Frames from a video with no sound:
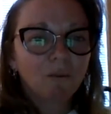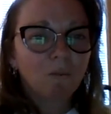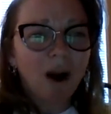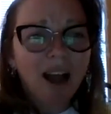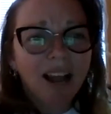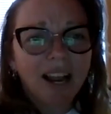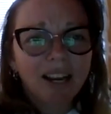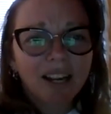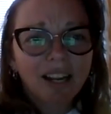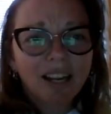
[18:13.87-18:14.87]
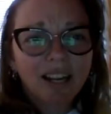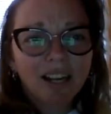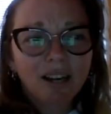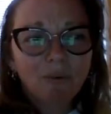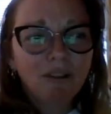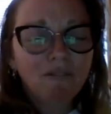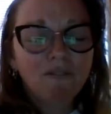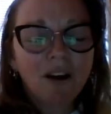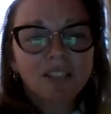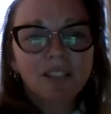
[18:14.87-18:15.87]
Why the
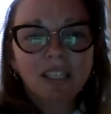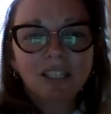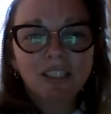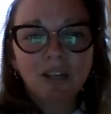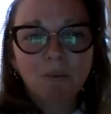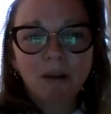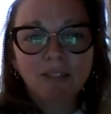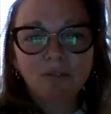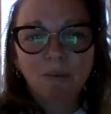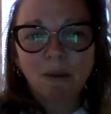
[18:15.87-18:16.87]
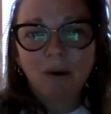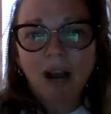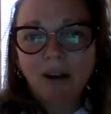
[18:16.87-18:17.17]
fuck do you need to steal plants from people?